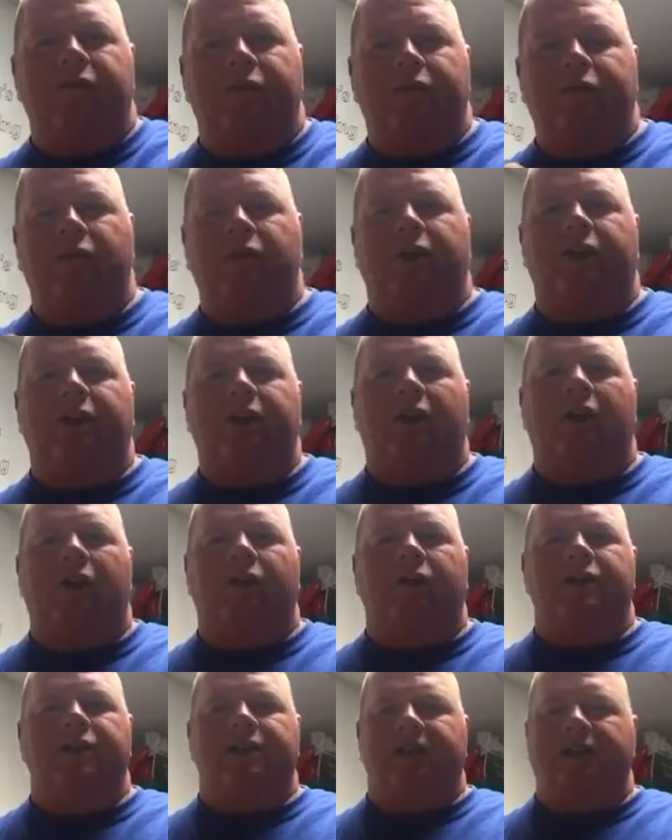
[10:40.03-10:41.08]
for
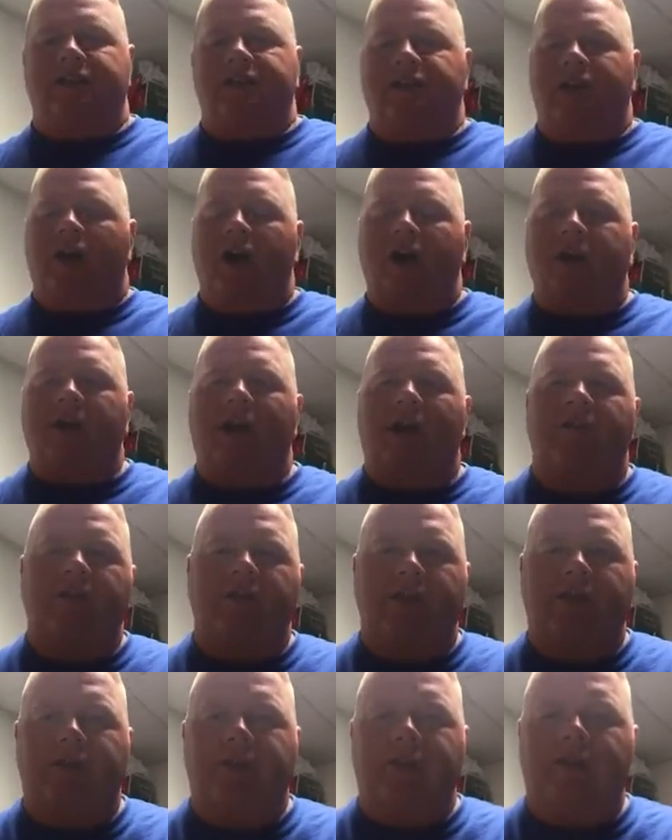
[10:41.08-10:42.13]
$40 and it's not
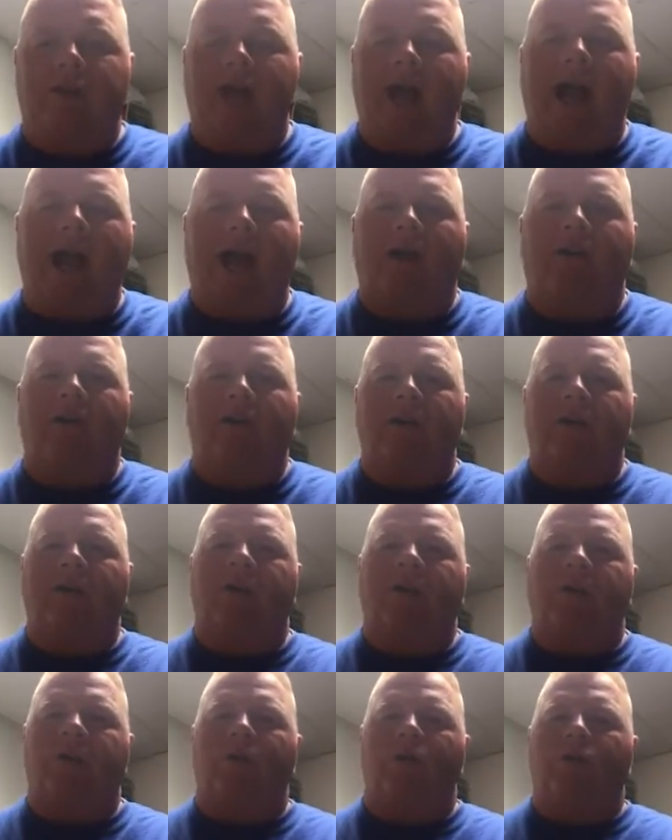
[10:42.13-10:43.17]
covering your
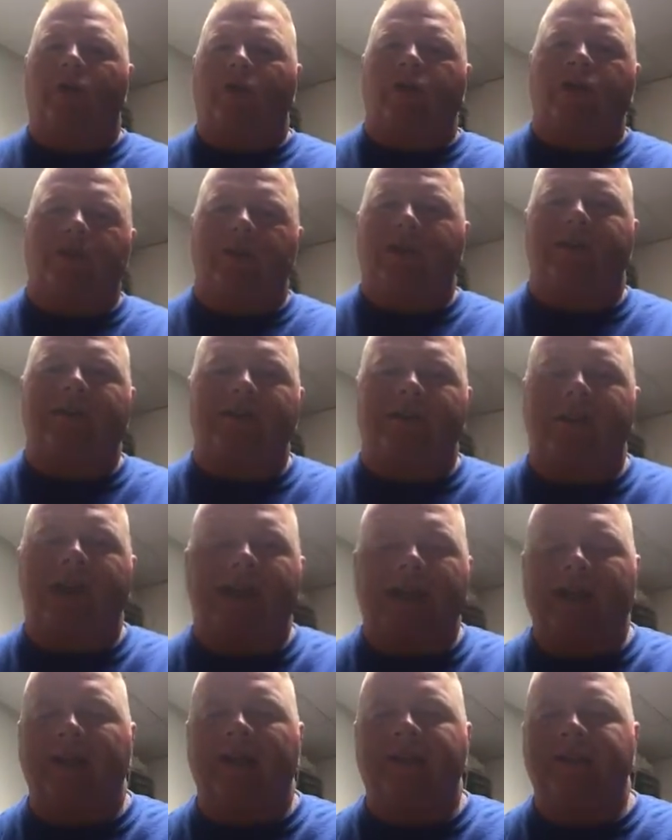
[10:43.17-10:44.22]
hourly what you need to
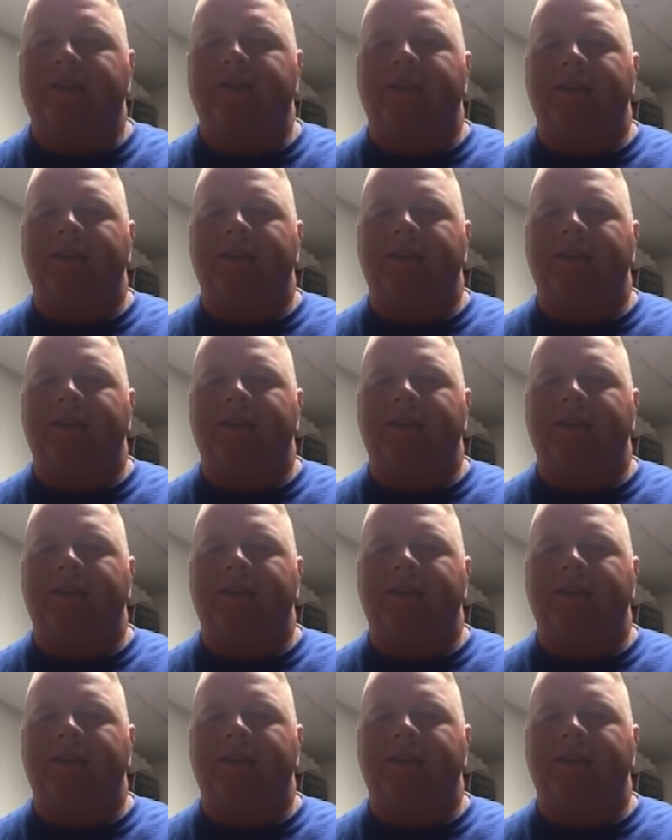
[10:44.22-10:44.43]
make in this